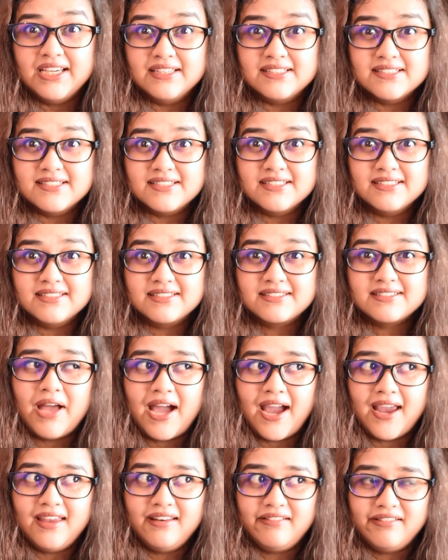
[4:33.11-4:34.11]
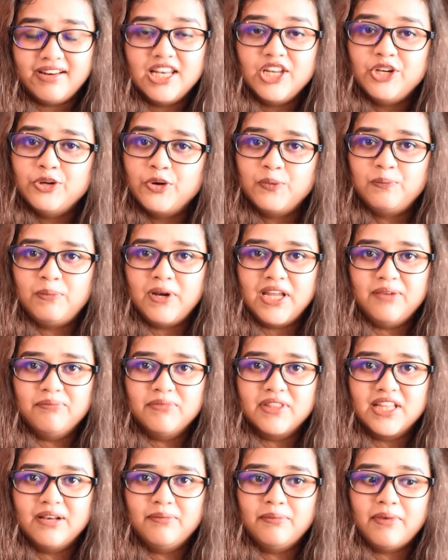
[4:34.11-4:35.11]
hated it. I really don't
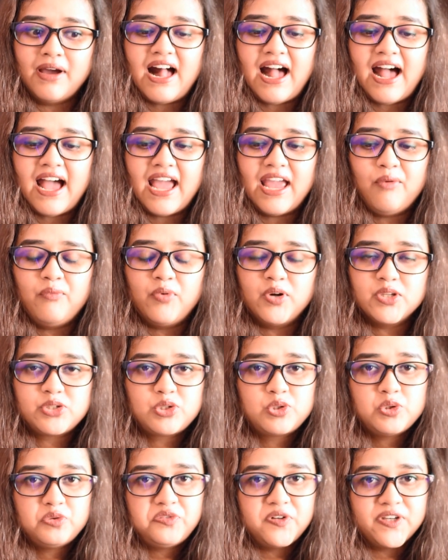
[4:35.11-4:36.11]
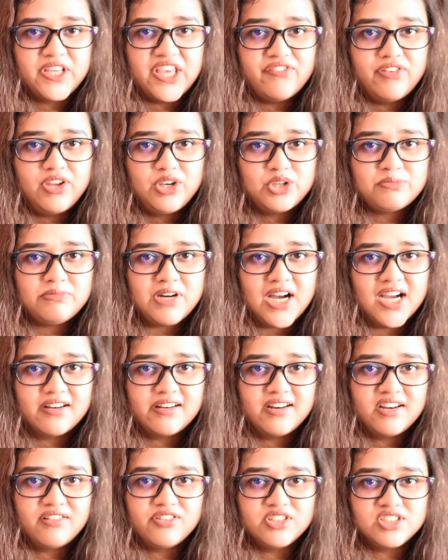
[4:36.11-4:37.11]
blame them. I was too forgiving to
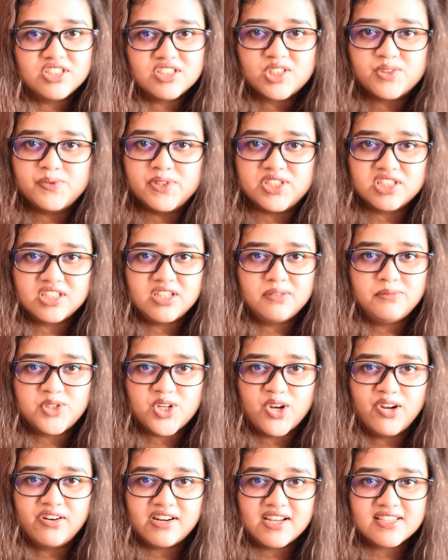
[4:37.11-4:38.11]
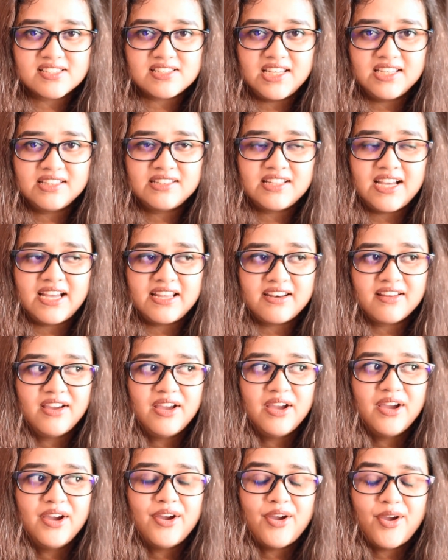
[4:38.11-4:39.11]
Margaret for just switching up genres like that,
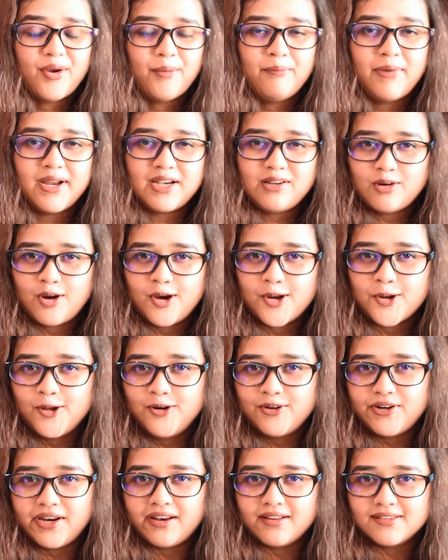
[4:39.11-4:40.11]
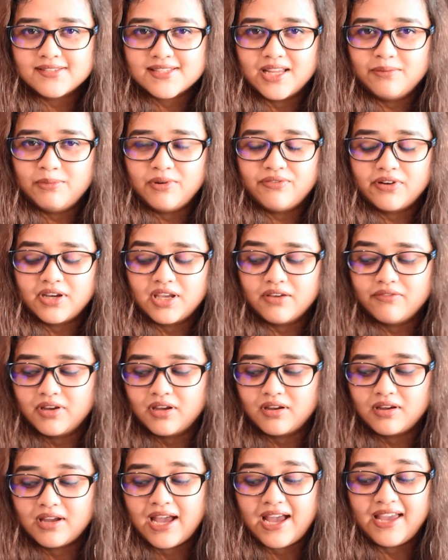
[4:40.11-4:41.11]
but not all readers can be forgiving.
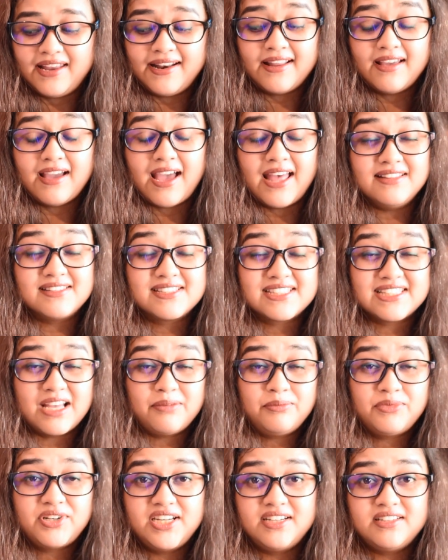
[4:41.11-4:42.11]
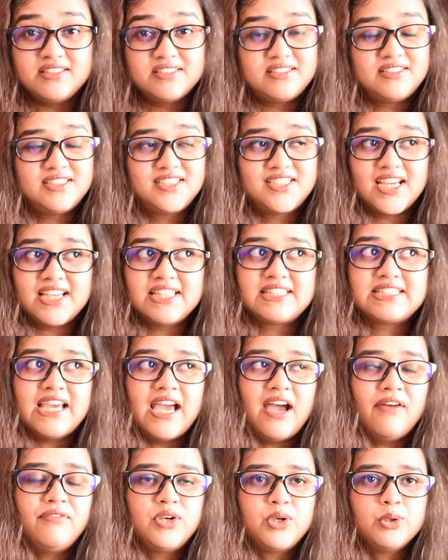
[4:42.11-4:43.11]
And some readers just
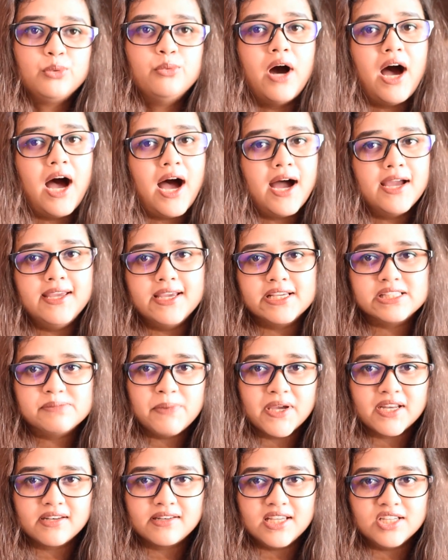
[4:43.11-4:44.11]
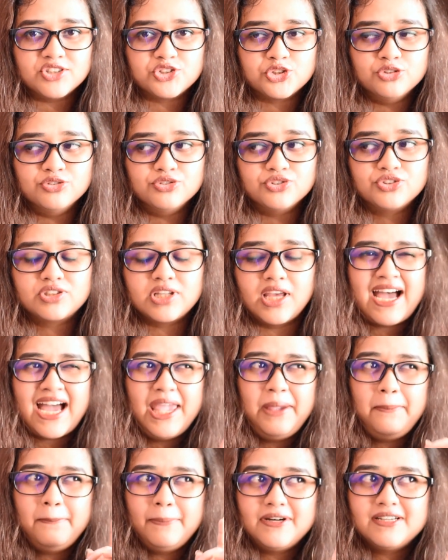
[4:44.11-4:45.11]
have too high expectations.
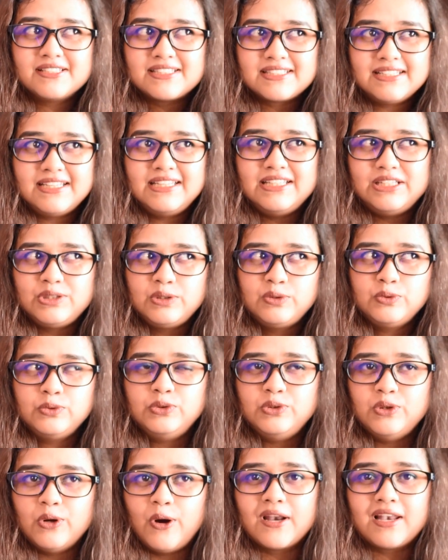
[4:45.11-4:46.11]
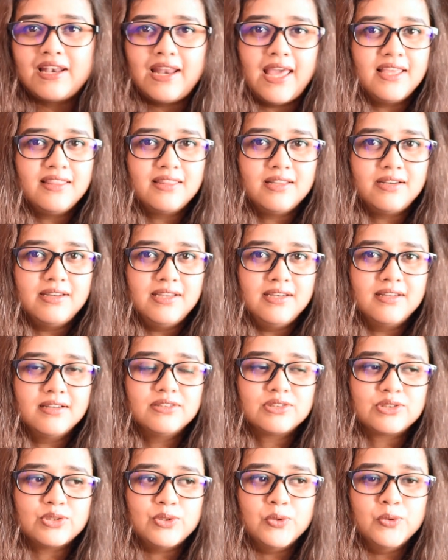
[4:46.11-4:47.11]
I personally do not like the
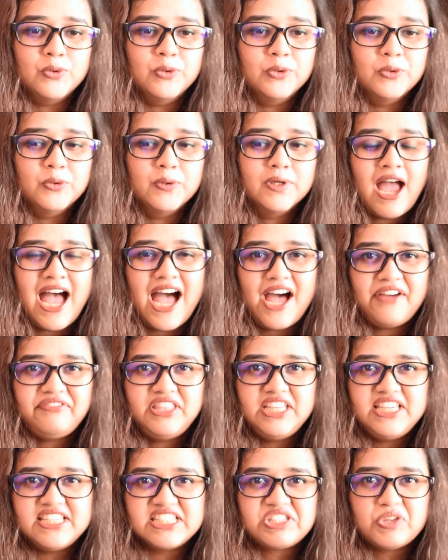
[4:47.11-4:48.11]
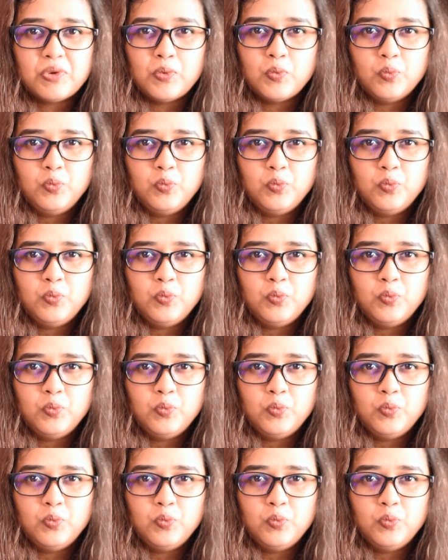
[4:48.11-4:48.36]
readers who have these